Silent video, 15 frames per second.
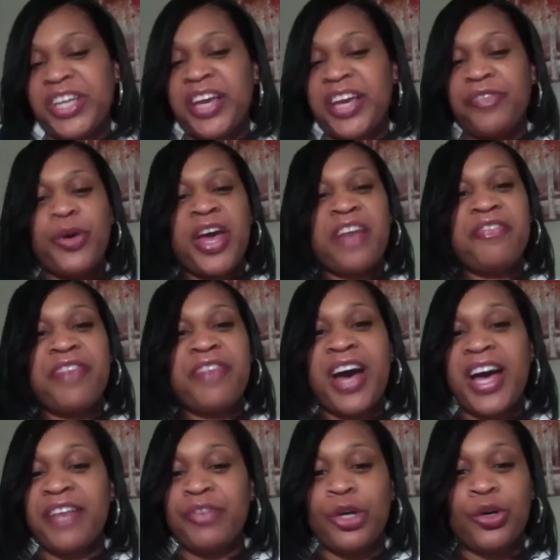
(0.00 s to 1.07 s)
if you have
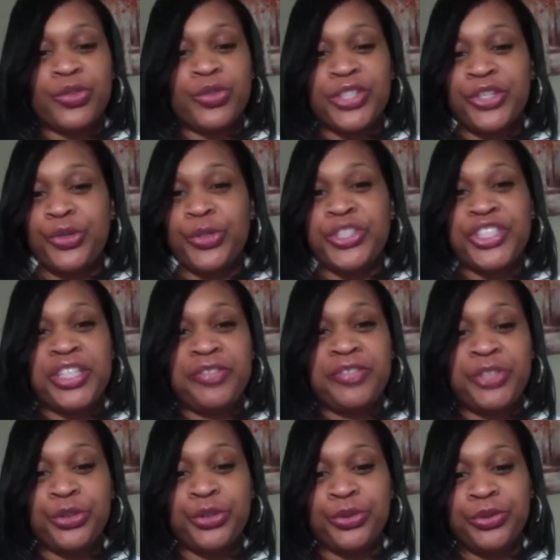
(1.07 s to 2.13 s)
5 goals and you achieve
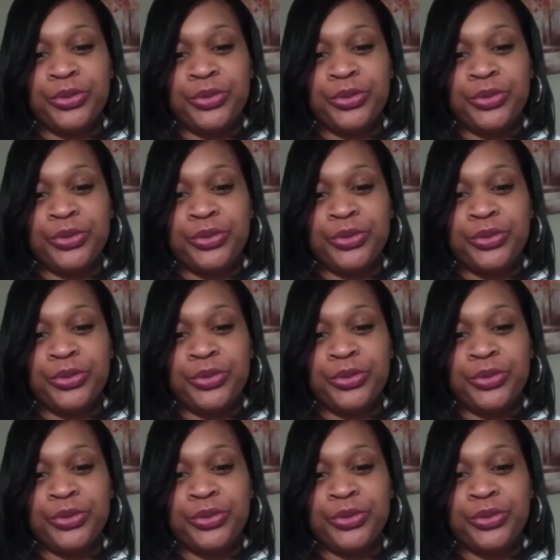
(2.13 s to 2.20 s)
2.